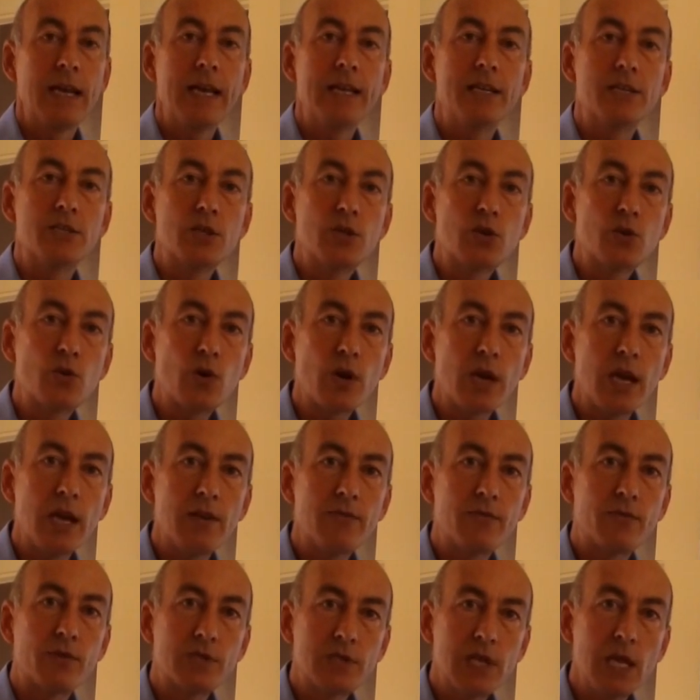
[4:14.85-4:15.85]
It's
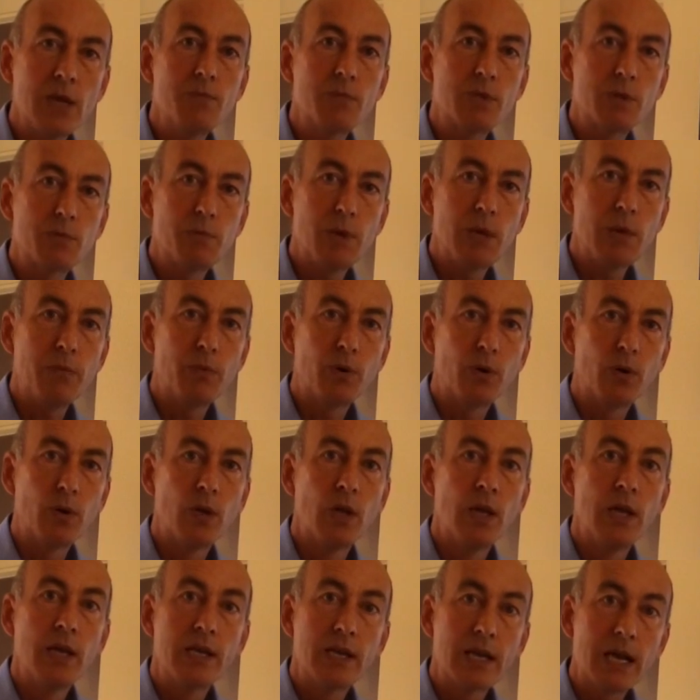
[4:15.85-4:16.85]
great for teams of people